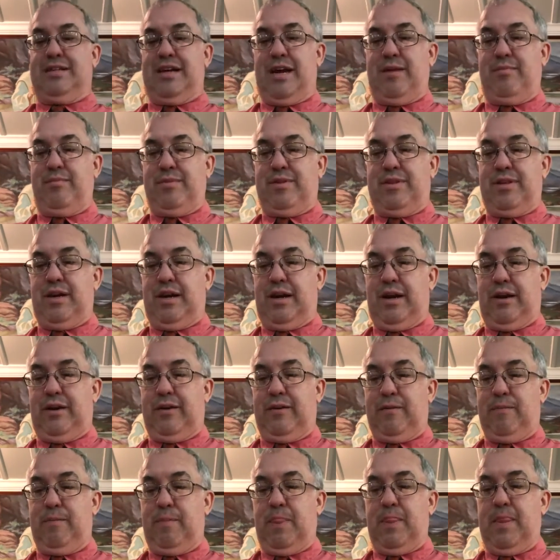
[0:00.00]
the same
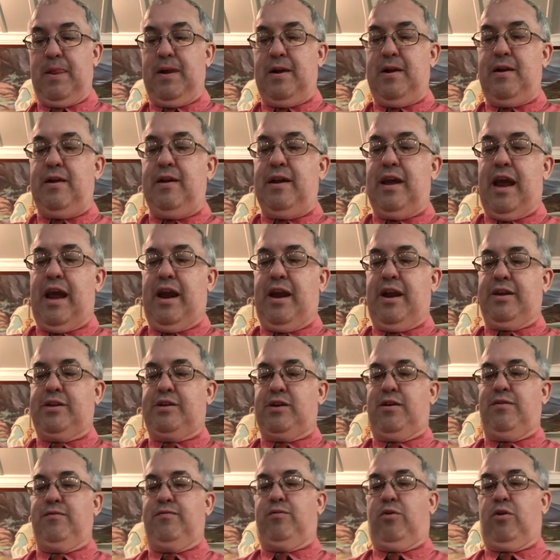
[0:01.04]
thing. And
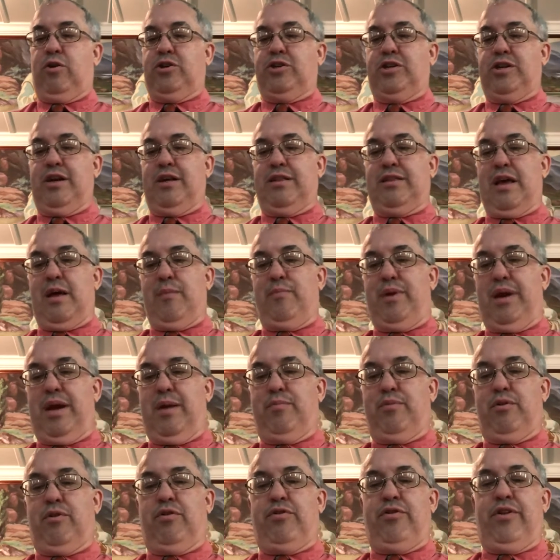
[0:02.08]
it's unfortunate that
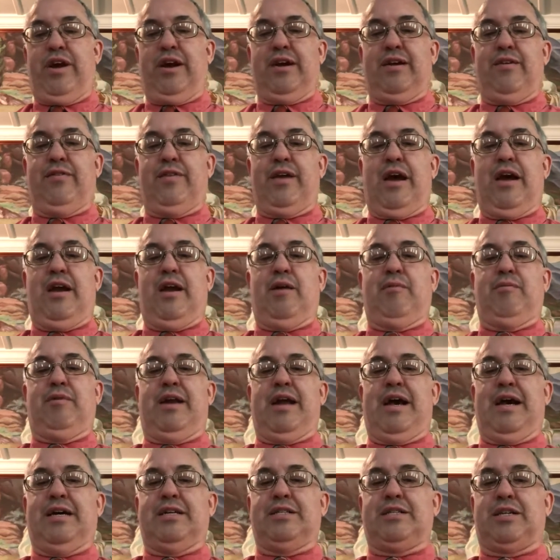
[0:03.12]
people think of that. I
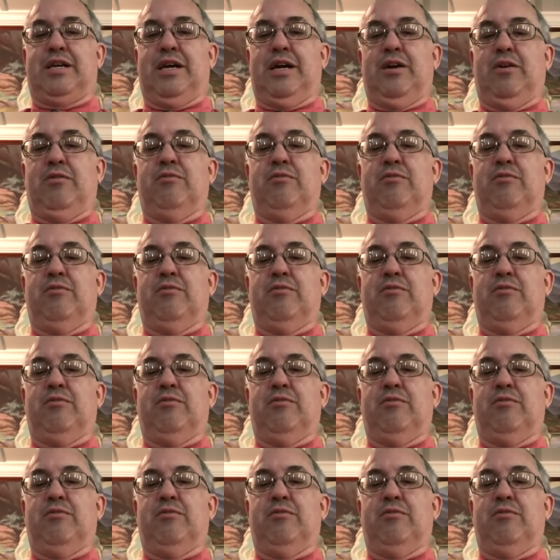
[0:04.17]
would ask